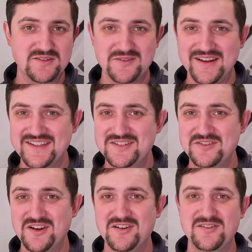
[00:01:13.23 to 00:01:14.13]
so I guess you
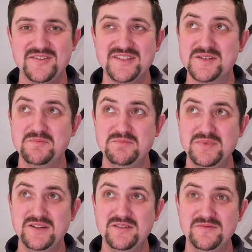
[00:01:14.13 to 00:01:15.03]
could call this a
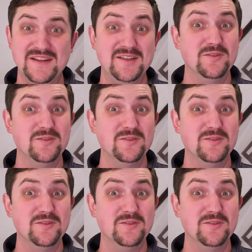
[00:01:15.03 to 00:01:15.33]
bit of a